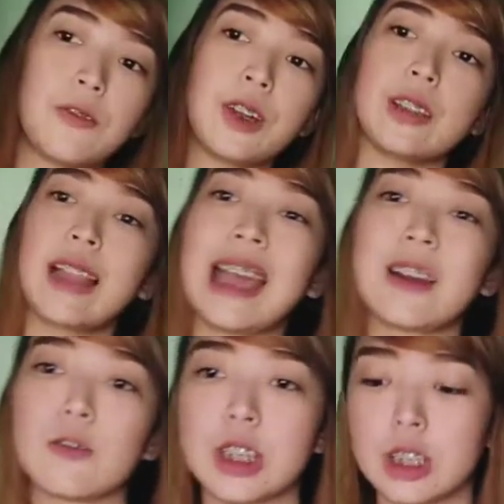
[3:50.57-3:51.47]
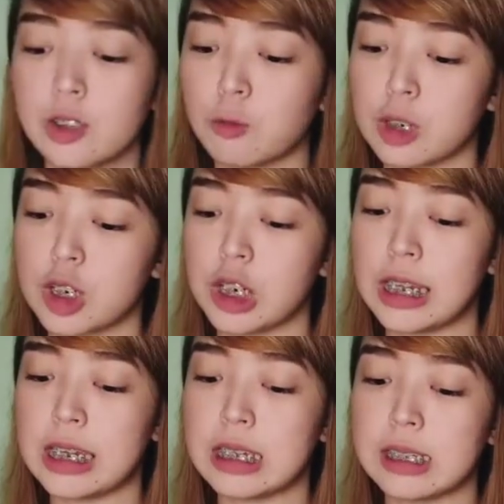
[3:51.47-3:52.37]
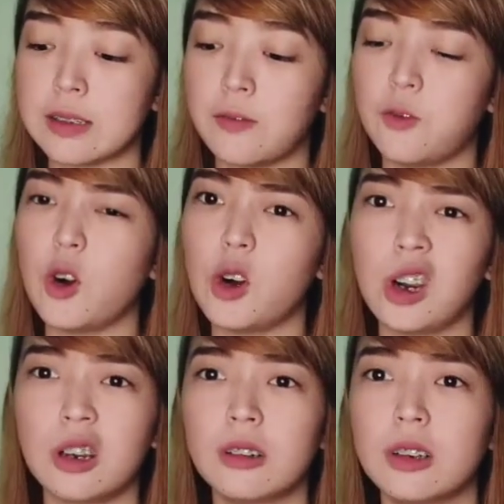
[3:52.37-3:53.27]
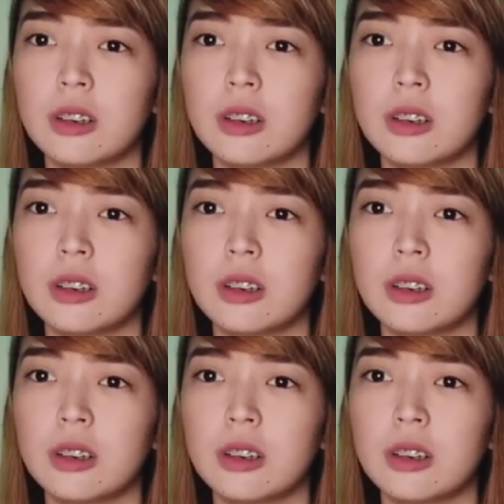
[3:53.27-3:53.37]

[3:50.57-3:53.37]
different languages, which is for